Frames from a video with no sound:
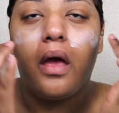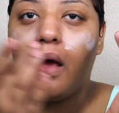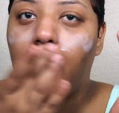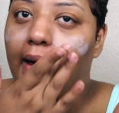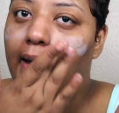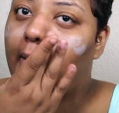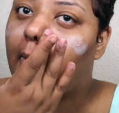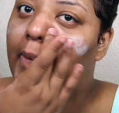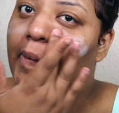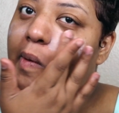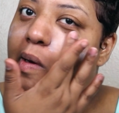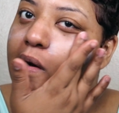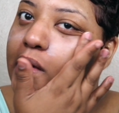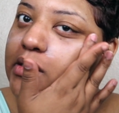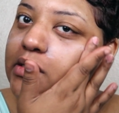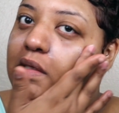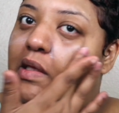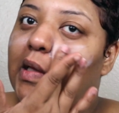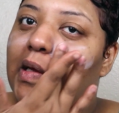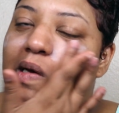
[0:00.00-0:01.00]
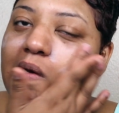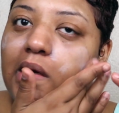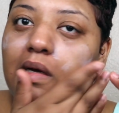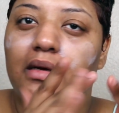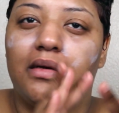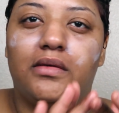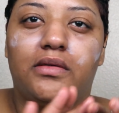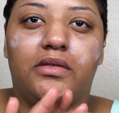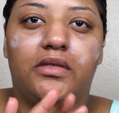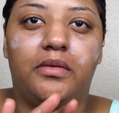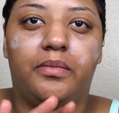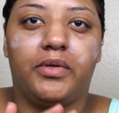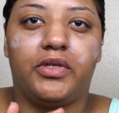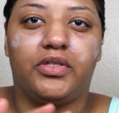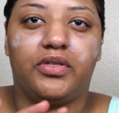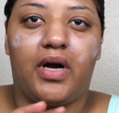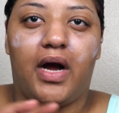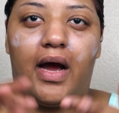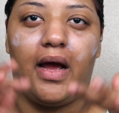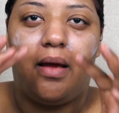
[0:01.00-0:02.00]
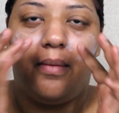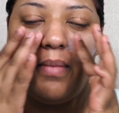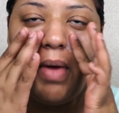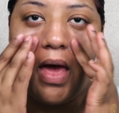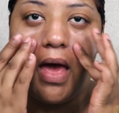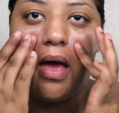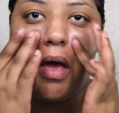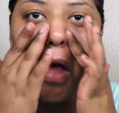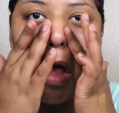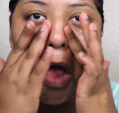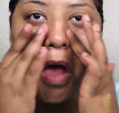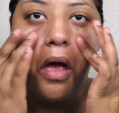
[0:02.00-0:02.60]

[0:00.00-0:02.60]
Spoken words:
I don't want it to look super dry and matte.